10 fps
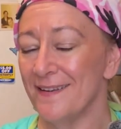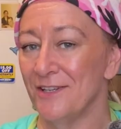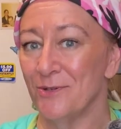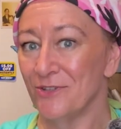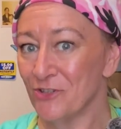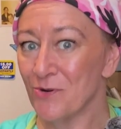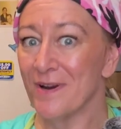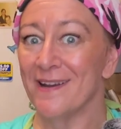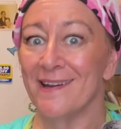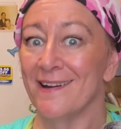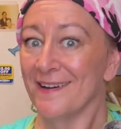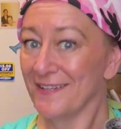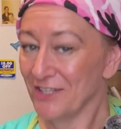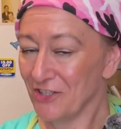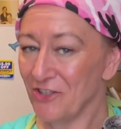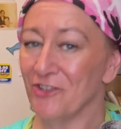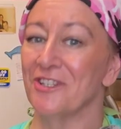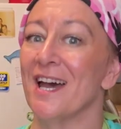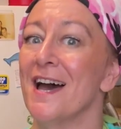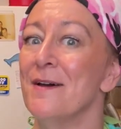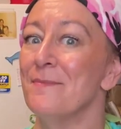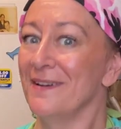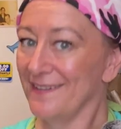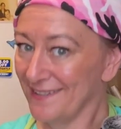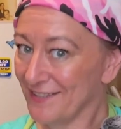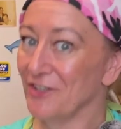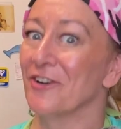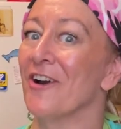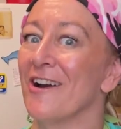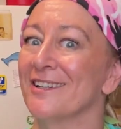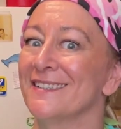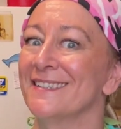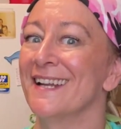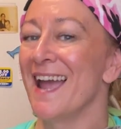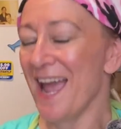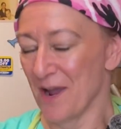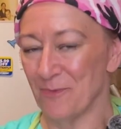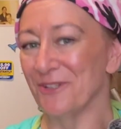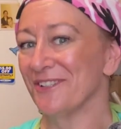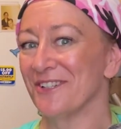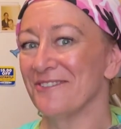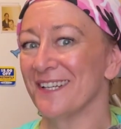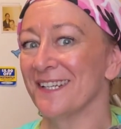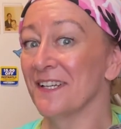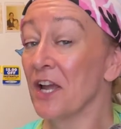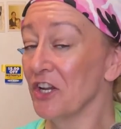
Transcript: you enjoy your time in your garden and preserving